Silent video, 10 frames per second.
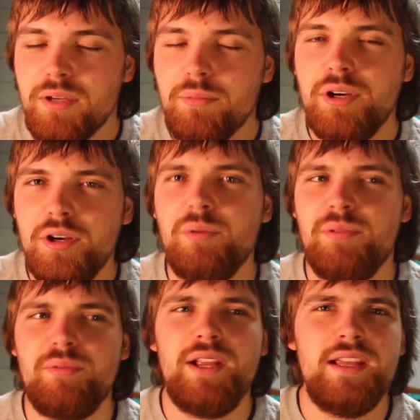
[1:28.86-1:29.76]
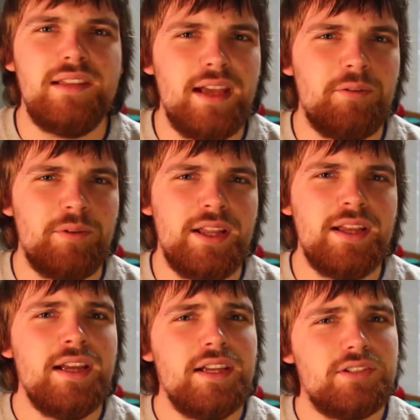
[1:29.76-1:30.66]
We're gonna go with Rey. Yeah,
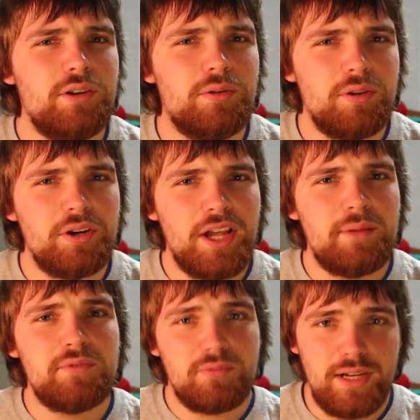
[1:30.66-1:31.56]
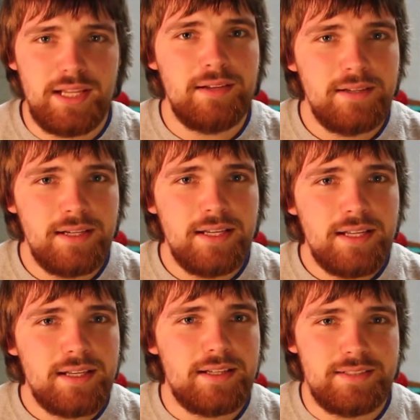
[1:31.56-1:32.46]
Rey. So her name's Rey,
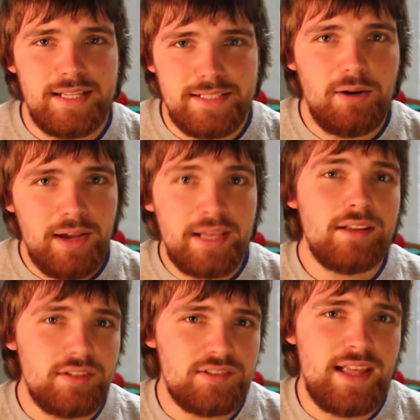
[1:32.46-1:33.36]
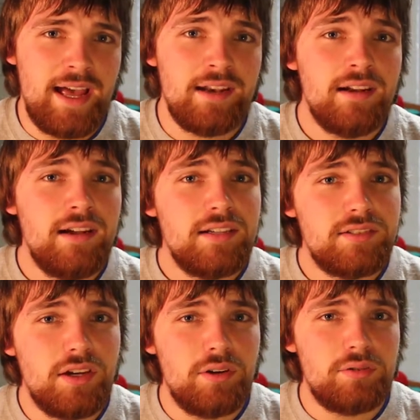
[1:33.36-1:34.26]
because that's how I English that.
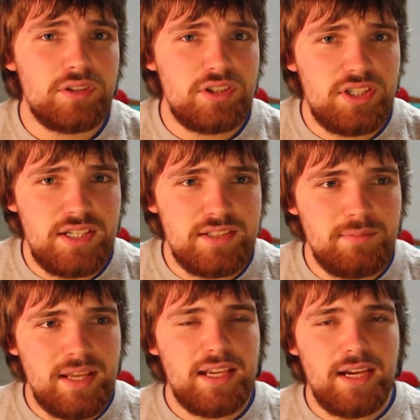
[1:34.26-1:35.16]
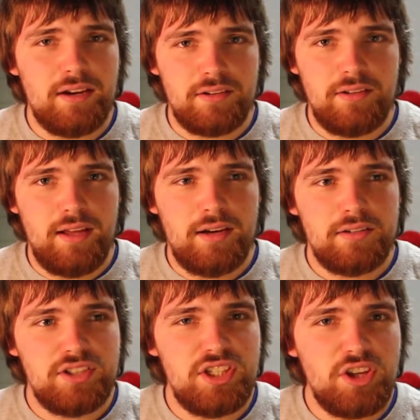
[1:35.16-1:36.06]
So she's the main character there,
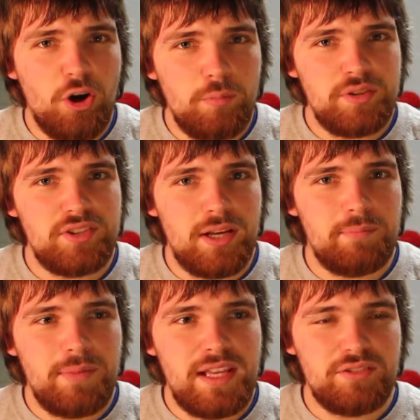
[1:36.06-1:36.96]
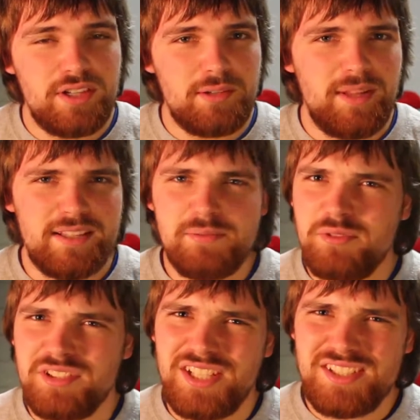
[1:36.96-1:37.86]
and she opens up being dressed up like some
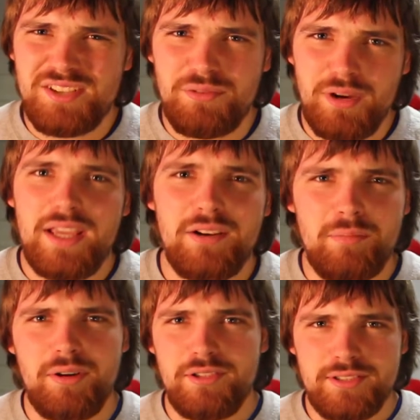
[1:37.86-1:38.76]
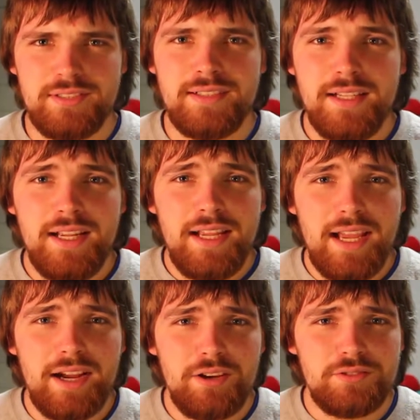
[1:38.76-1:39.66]
sort of Tusken Raider person
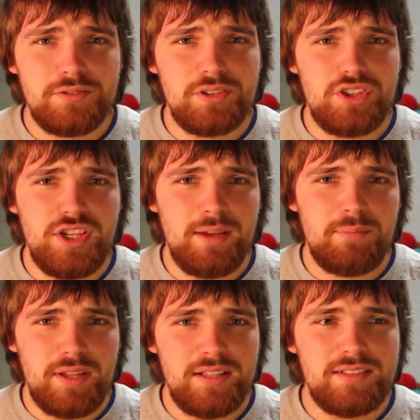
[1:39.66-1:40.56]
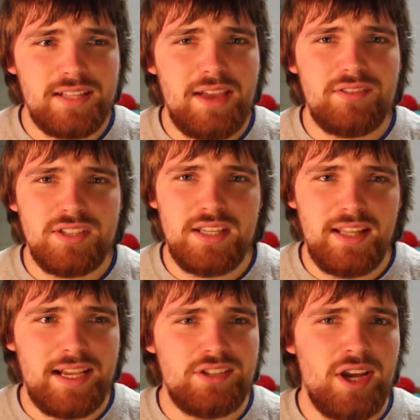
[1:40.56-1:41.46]
and goes through a ship and scavenging it
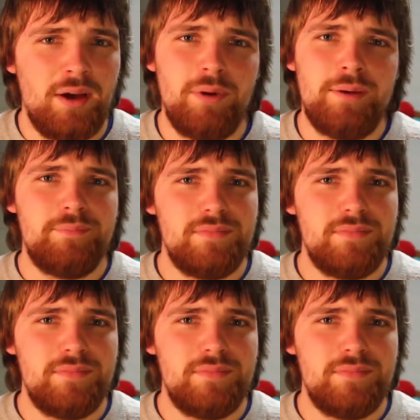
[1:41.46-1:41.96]
like a Jawa.